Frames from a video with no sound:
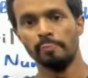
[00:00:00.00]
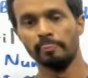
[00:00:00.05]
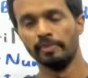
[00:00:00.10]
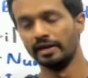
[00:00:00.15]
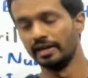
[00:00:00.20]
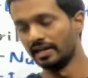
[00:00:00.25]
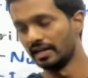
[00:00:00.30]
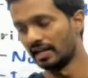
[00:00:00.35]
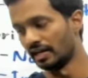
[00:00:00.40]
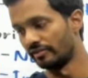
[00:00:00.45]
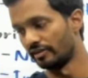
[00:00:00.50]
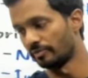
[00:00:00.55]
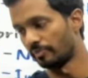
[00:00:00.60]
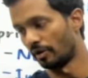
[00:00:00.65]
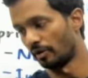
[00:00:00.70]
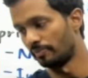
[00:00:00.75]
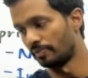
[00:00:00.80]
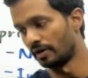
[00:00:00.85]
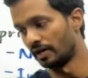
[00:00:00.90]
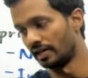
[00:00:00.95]
They didn't have a
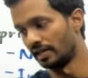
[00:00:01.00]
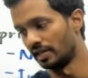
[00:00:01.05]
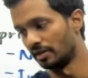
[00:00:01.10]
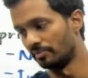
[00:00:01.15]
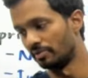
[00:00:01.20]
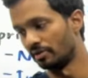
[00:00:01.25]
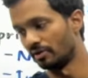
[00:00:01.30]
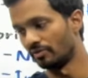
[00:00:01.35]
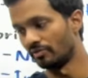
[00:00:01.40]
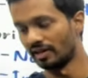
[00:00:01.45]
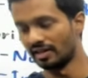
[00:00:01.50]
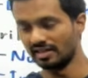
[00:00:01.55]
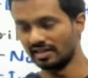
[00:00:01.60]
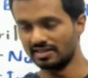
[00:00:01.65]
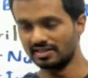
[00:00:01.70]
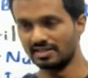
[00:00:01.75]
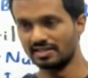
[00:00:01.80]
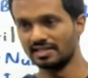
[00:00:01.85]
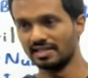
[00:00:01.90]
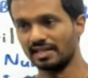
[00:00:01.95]
proper idea about what
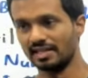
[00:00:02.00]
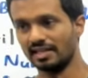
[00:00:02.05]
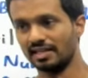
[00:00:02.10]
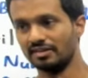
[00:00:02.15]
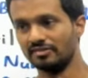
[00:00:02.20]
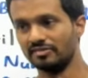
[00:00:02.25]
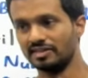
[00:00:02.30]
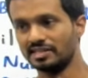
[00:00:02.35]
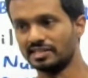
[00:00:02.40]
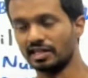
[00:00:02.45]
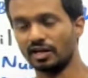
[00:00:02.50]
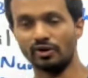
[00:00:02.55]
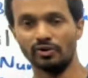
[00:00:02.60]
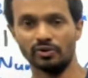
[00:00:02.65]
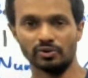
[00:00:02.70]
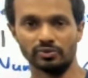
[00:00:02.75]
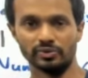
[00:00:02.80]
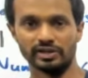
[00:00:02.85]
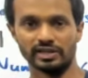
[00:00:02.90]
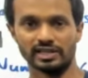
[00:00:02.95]
is this A levels, how
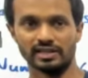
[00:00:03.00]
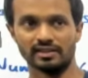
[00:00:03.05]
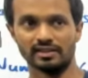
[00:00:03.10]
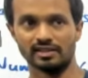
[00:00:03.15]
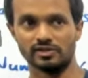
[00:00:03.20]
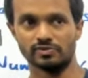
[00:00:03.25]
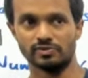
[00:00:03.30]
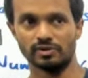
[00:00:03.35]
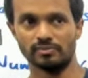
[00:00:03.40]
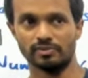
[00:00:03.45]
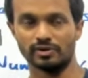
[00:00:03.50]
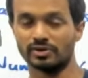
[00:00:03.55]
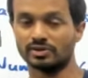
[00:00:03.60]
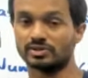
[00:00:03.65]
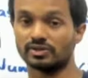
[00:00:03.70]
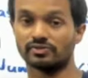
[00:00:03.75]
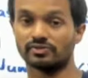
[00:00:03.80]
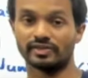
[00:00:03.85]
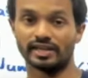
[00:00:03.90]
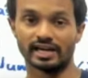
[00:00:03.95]
to work in this one.
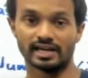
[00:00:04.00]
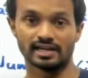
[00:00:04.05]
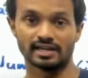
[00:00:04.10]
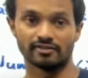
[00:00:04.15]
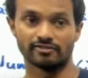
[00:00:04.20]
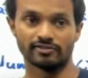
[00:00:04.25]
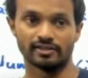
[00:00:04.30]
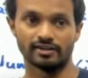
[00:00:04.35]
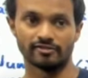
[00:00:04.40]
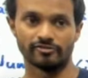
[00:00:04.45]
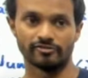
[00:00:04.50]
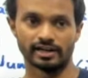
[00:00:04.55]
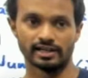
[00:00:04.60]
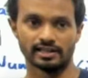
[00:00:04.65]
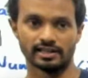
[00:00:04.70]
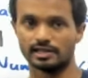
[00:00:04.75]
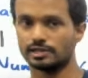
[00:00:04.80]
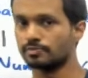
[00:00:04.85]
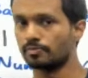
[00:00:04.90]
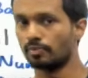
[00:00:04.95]
Because of that, if they
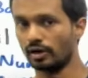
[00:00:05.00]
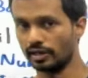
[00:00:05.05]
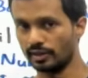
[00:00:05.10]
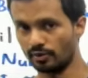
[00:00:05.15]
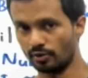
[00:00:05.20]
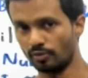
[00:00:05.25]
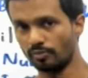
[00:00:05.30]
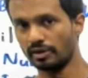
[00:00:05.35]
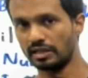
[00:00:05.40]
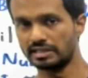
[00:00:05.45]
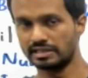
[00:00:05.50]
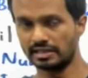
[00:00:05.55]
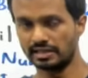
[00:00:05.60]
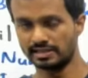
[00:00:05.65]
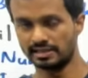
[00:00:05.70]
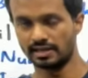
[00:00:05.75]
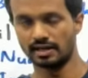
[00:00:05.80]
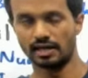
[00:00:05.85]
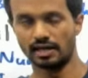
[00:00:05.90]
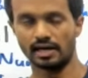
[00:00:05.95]
find this polynomials
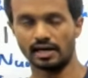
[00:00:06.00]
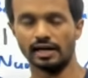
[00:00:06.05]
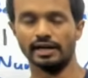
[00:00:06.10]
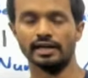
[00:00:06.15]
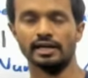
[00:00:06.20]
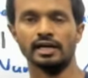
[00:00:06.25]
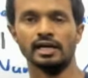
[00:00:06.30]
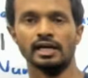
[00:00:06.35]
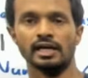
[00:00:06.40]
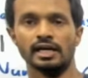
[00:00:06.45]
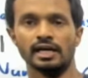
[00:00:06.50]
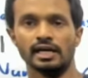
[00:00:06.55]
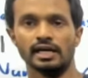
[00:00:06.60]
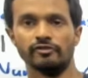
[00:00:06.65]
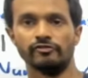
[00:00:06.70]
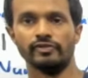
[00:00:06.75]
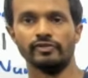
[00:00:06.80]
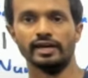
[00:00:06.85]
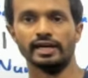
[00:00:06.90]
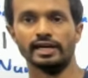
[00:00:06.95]
lesson hard,
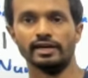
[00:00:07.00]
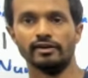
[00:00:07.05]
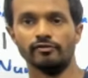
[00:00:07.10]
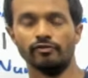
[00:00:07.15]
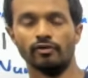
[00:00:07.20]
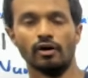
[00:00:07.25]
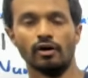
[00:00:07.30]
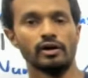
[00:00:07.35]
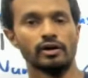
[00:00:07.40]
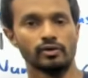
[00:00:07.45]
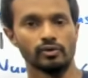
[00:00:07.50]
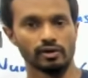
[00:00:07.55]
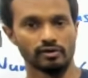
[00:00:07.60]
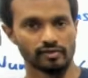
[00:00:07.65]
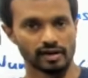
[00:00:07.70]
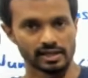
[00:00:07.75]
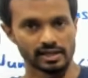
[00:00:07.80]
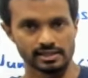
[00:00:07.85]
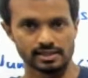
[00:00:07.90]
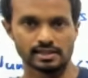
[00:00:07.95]
if they want to
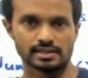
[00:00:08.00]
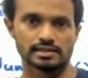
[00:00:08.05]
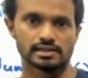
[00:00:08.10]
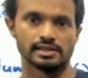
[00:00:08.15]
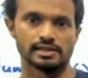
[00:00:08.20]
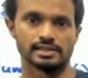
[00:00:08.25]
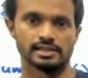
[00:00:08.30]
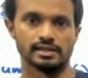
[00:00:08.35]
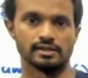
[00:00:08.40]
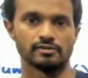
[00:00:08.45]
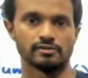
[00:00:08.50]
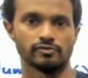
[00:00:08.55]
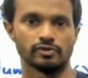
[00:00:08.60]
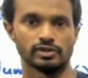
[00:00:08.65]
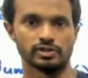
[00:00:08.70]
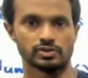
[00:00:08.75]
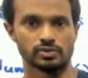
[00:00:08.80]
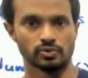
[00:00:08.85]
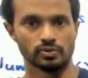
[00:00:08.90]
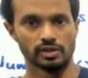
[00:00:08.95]
revise this lesson,
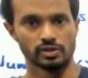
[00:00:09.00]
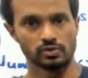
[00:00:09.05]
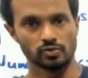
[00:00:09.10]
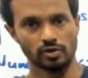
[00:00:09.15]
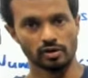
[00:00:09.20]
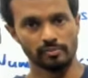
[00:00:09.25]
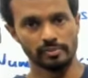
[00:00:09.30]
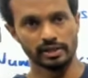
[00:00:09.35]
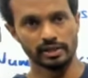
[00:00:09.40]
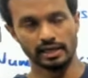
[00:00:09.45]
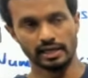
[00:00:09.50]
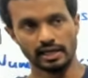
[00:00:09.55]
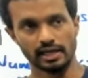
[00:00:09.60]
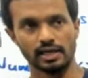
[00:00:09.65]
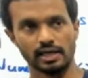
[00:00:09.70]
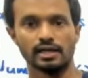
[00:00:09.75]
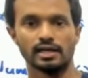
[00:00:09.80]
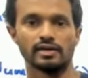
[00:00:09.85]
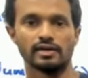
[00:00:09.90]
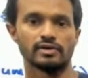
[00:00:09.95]
for the students who have been
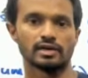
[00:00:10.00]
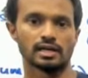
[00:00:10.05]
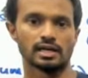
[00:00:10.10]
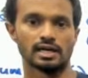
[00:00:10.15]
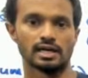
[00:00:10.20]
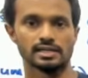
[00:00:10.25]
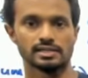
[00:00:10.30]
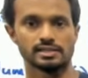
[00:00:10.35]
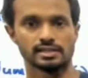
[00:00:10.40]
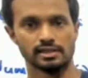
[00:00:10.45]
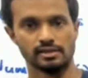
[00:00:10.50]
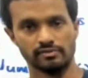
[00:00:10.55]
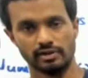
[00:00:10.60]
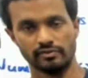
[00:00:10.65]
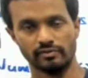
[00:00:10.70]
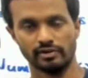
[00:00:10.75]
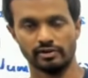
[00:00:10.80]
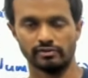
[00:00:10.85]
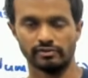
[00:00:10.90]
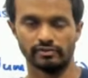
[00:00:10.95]
attending our class,
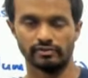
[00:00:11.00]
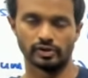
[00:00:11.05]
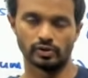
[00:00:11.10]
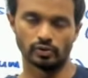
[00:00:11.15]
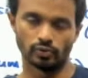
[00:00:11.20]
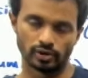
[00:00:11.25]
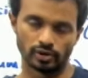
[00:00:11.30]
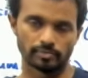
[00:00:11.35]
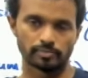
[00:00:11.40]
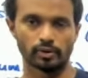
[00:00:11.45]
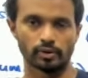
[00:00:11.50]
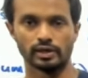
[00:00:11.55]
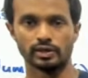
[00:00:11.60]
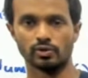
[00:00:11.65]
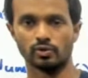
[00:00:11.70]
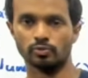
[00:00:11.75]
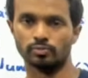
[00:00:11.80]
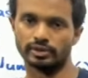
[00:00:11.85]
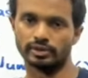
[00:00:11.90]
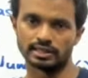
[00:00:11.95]
even when we were doing
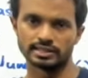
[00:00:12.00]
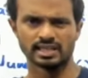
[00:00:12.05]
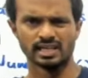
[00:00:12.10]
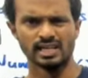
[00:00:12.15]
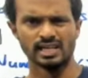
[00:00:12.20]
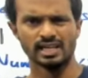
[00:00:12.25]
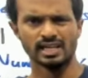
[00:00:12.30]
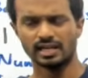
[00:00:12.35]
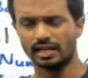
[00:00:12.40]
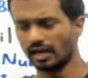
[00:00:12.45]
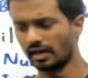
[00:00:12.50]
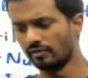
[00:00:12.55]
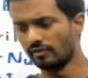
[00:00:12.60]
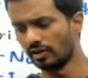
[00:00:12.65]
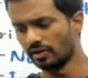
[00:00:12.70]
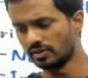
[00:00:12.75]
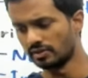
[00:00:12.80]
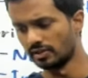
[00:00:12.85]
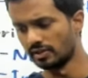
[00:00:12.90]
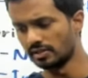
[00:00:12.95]
polynomials, can
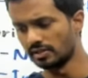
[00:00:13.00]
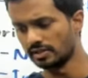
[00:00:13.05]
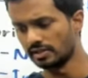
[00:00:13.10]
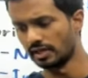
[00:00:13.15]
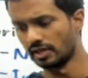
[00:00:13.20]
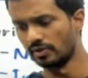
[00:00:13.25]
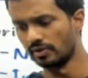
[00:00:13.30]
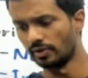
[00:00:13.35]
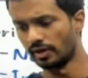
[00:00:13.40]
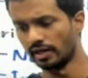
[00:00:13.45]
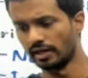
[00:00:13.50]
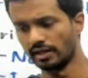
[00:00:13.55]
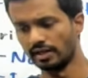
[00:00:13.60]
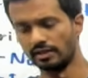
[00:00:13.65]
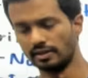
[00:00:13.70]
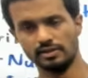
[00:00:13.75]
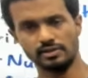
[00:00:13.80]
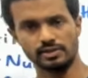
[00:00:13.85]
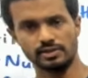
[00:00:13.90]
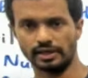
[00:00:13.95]
watch this and you can
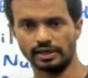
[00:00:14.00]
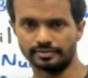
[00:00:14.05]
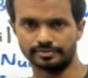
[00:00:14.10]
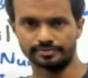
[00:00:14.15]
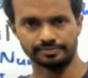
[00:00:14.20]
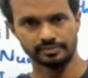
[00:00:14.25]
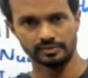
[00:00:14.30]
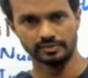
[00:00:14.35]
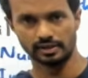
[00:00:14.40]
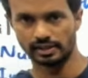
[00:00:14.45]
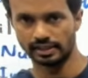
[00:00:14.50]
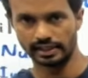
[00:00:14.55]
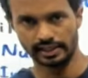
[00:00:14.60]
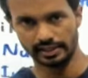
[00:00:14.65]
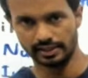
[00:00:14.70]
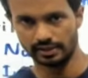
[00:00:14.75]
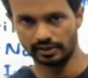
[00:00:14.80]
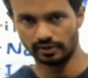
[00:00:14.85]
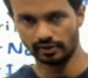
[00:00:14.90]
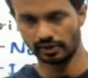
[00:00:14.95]
get this done.
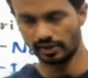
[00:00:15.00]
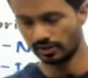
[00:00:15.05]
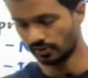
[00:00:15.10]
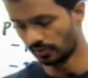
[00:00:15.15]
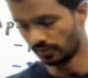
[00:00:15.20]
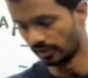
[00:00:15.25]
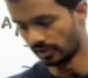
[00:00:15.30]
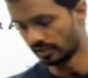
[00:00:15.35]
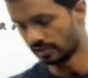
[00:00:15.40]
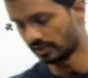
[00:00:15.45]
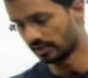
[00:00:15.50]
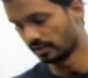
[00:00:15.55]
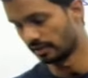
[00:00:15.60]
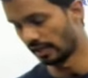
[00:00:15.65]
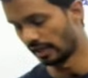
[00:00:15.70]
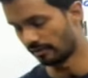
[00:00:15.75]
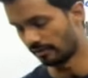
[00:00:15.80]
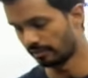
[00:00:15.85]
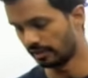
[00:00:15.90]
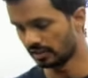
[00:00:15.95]
Clear? Okay, so
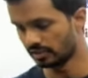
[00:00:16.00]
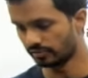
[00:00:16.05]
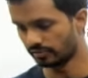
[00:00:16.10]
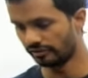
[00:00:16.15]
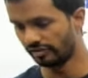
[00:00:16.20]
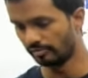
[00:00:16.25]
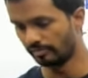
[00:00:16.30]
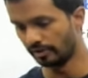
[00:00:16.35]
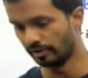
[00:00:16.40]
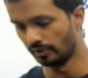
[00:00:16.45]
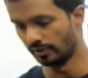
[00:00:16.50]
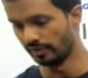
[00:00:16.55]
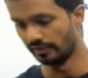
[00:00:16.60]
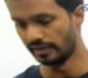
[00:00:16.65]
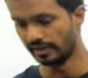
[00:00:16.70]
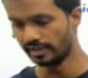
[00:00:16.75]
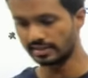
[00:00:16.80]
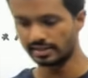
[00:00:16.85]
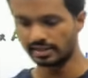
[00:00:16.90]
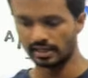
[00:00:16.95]
that means we will be
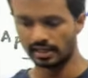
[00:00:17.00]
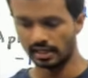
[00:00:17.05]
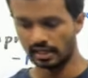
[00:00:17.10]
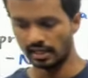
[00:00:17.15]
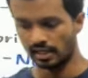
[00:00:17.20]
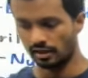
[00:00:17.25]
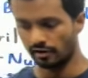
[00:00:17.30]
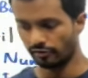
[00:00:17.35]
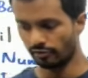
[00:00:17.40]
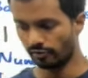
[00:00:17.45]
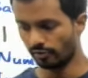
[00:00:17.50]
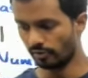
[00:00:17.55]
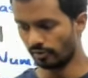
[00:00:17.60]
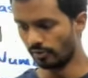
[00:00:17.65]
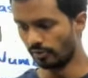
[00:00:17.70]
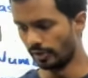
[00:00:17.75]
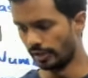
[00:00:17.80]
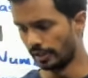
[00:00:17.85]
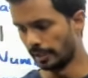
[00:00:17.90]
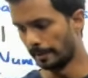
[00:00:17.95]
doing this
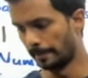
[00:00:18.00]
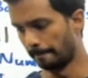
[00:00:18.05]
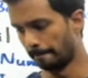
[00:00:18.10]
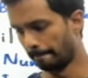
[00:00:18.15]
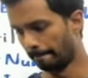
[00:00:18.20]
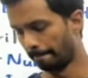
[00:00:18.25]
for